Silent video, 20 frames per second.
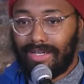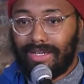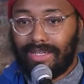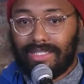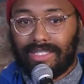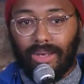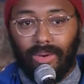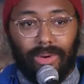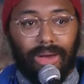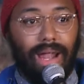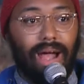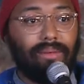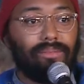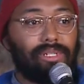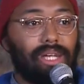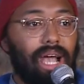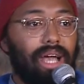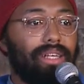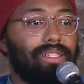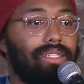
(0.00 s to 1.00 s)
So what I'm
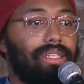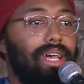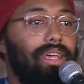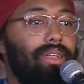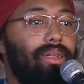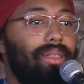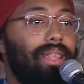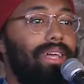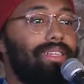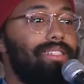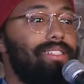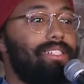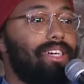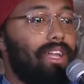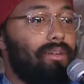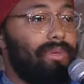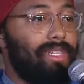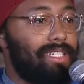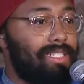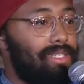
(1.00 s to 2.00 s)
trying to say to you, ladies and
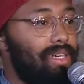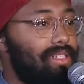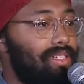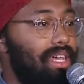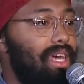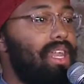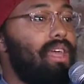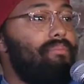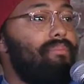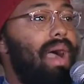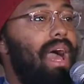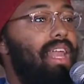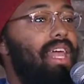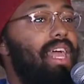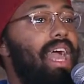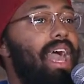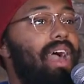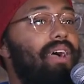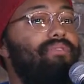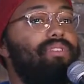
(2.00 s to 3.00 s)
gentlemen, is does anybody
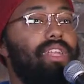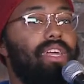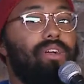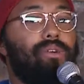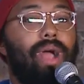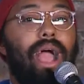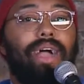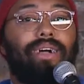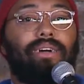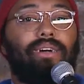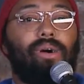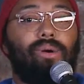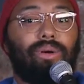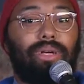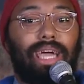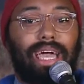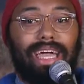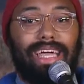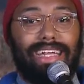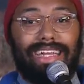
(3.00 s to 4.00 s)
have any crack
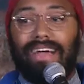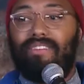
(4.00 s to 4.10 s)
cocaine?